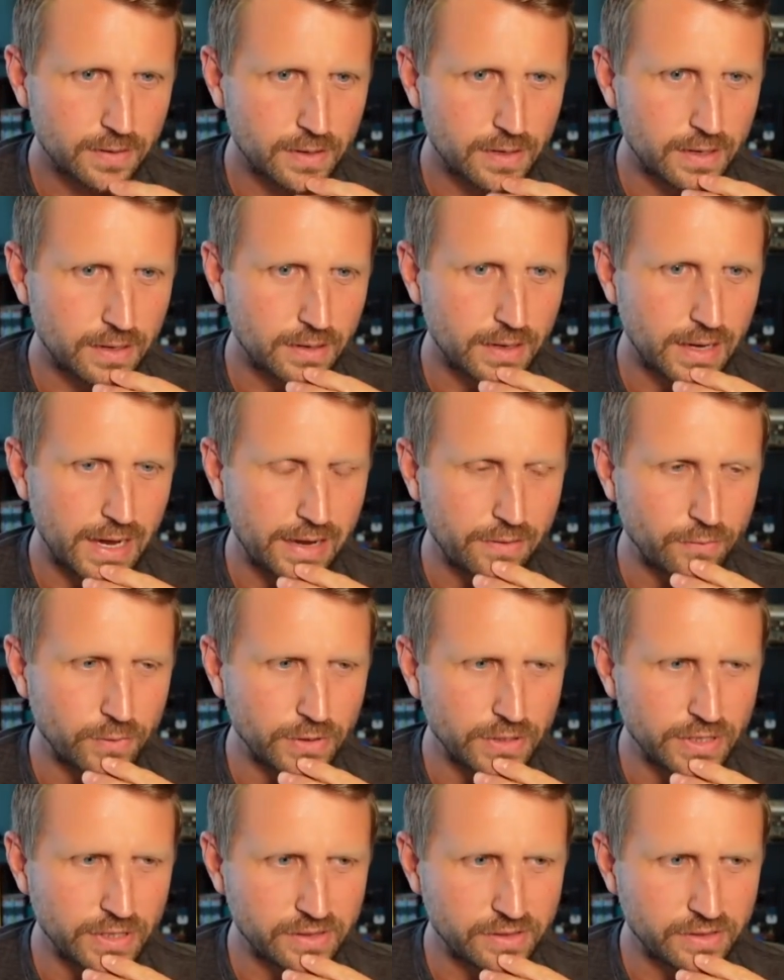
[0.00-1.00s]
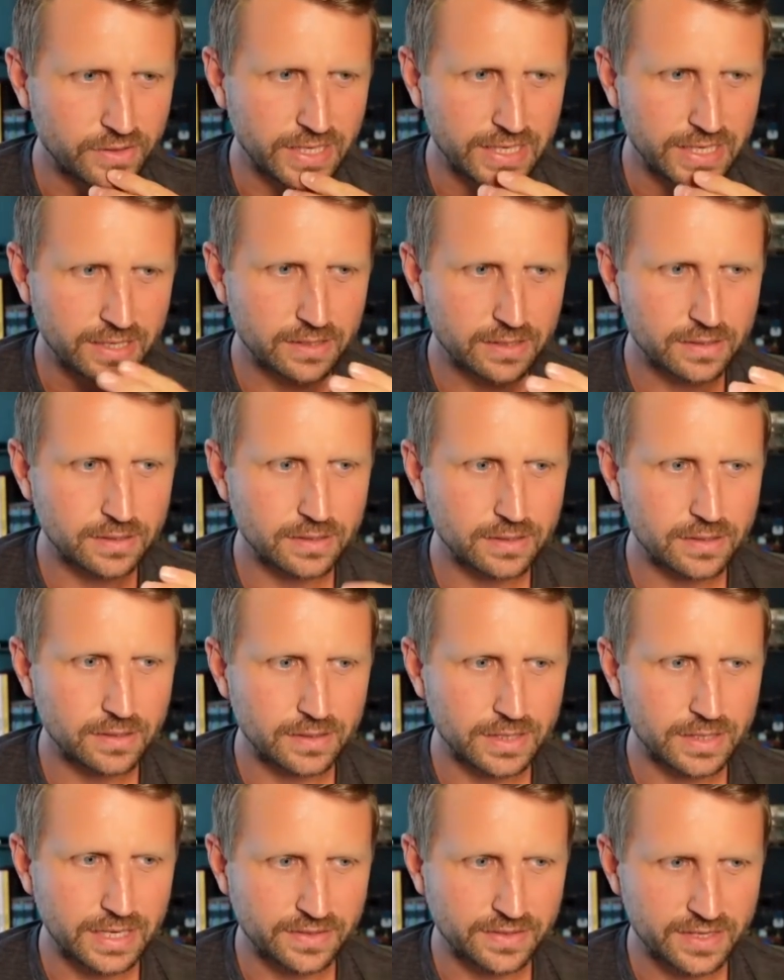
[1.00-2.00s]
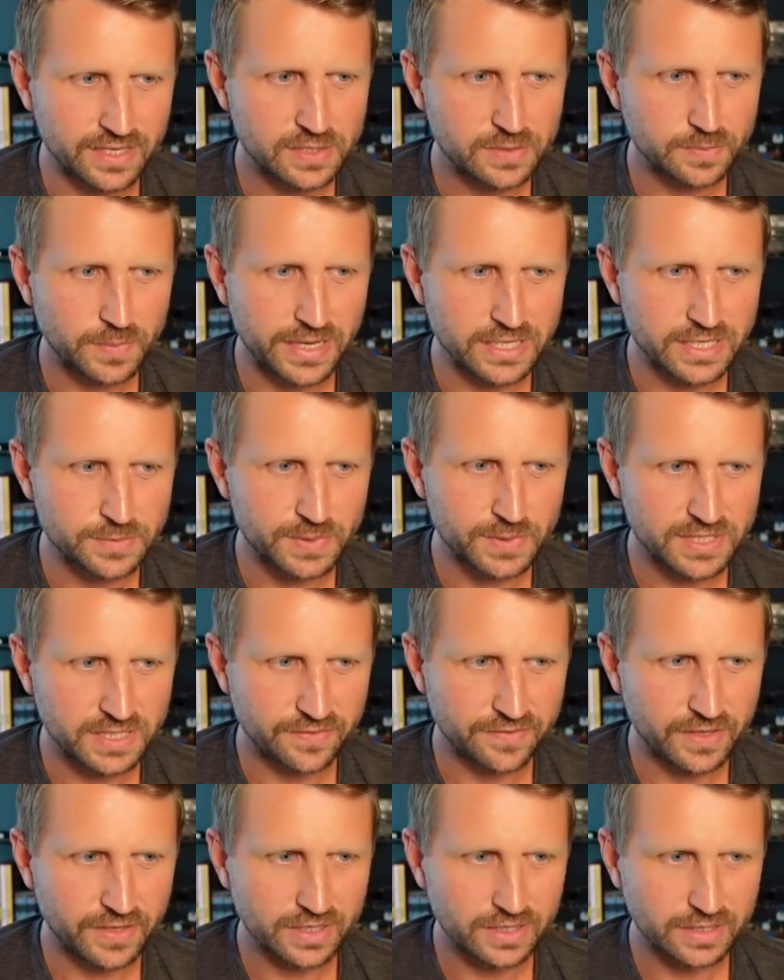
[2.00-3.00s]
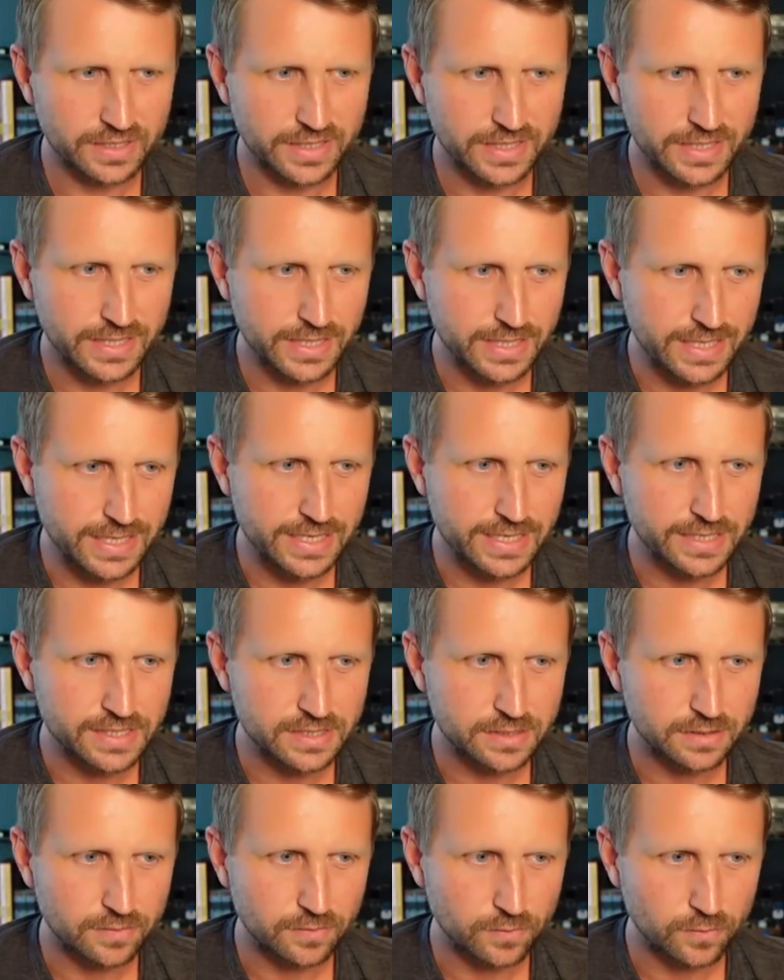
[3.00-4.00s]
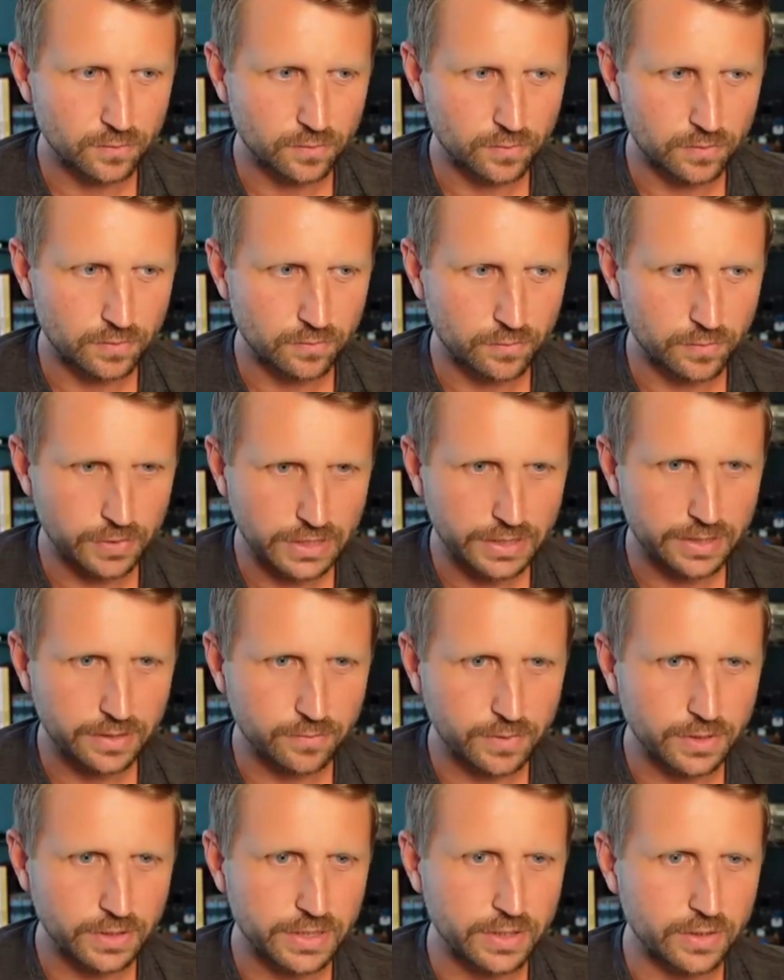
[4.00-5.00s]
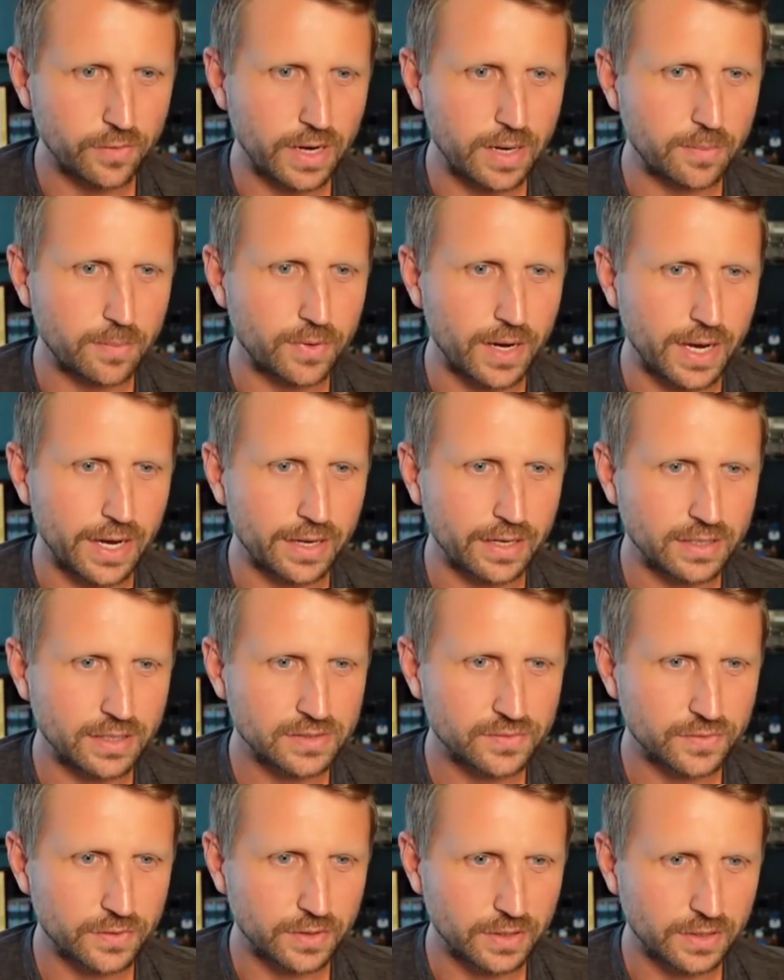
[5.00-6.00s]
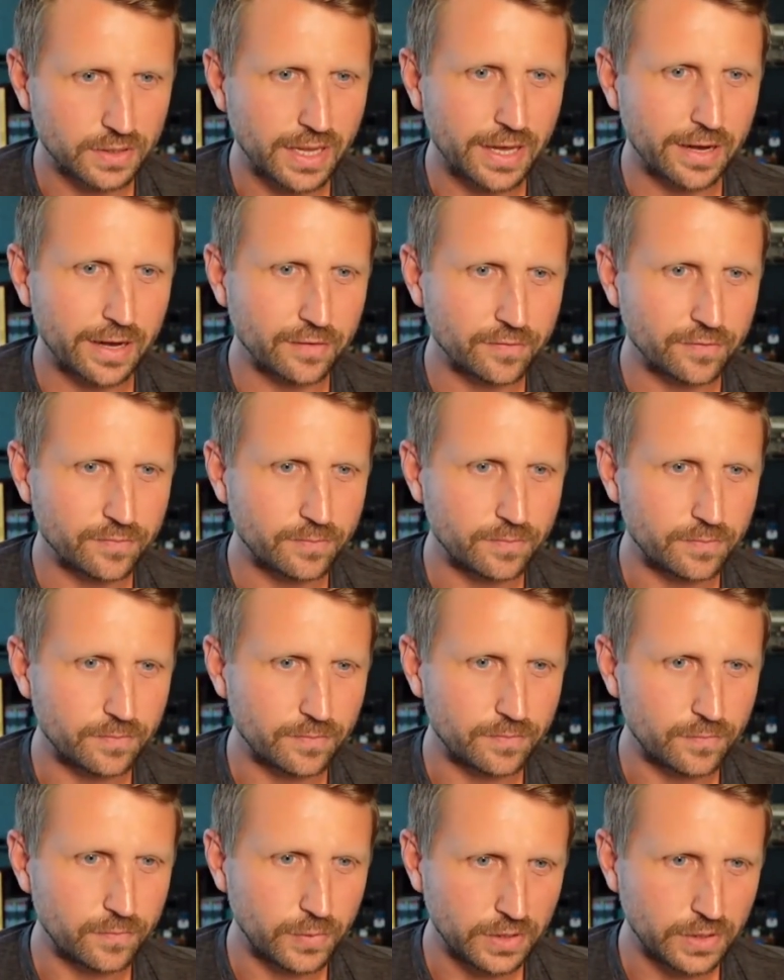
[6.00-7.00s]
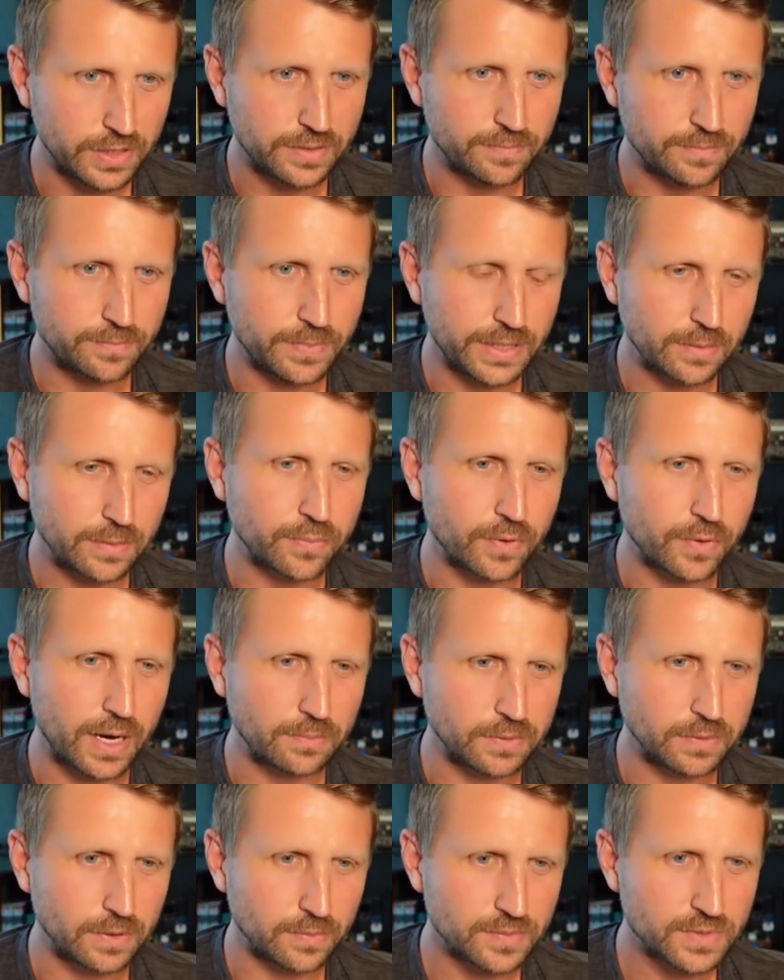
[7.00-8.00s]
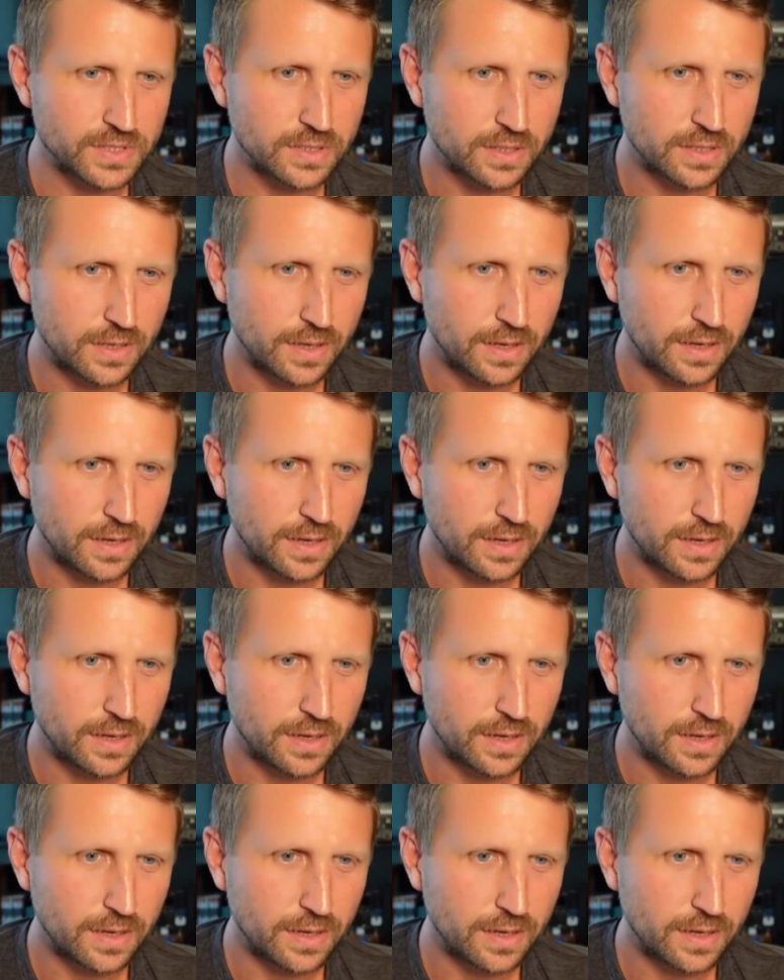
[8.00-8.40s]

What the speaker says: I really think that this space specifically needs really, really great products for a lot of really big problems.